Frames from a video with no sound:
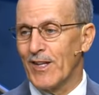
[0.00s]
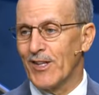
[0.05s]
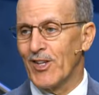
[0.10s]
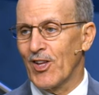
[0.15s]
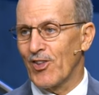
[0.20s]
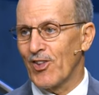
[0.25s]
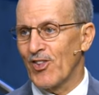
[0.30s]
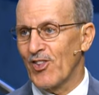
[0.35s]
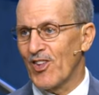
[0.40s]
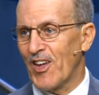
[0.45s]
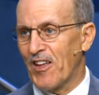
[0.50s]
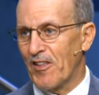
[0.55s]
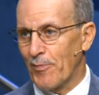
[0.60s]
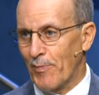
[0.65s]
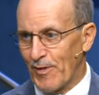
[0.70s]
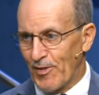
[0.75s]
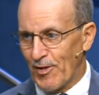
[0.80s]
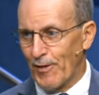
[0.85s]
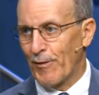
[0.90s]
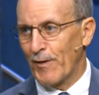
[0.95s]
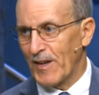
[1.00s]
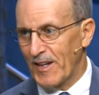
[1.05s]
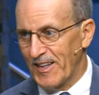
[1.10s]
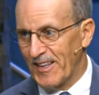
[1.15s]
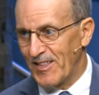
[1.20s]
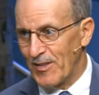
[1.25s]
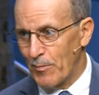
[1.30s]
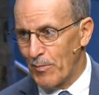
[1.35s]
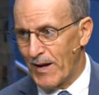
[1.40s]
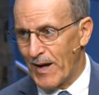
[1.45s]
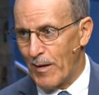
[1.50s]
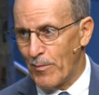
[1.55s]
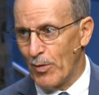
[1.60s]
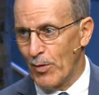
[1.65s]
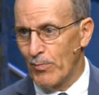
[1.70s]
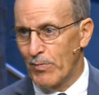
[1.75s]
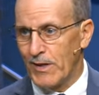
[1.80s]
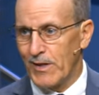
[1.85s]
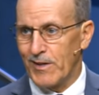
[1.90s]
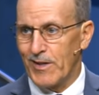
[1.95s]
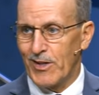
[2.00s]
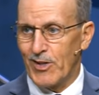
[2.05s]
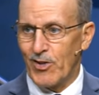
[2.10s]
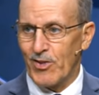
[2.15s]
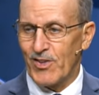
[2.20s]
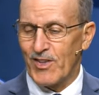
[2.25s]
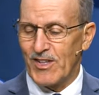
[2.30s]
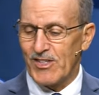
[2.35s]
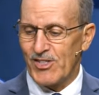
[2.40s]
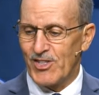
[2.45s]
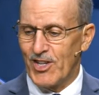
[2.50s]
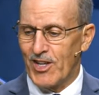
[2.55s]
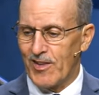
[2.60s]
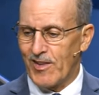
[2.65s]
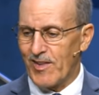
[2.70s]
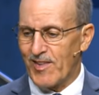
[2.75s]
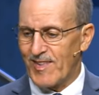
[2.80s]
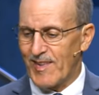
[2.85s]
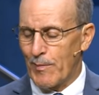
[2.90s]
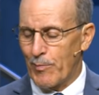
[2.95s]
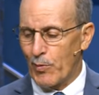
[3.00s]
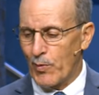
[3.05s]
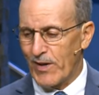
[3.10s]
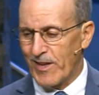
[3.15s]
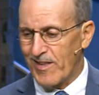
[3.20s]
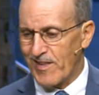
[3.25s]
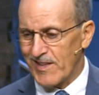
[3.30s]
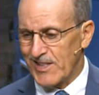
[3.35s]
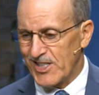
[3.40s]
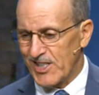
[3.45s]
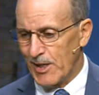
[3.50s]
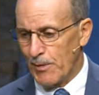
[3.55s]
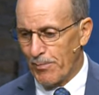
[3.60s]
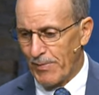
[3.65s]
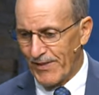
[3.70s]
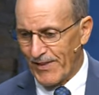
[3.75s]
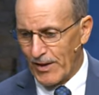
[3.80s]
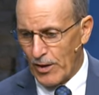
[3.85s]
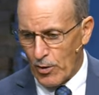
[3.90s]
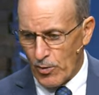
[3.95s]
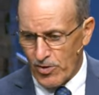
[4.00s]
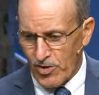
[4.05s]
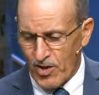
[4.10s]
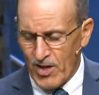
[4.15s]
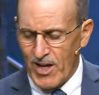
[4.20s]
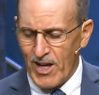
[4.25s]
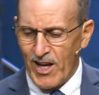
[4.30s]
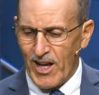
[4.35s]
it doesn't say specifically in the Bible, but you know, since Jesus separates the sheep and the goats,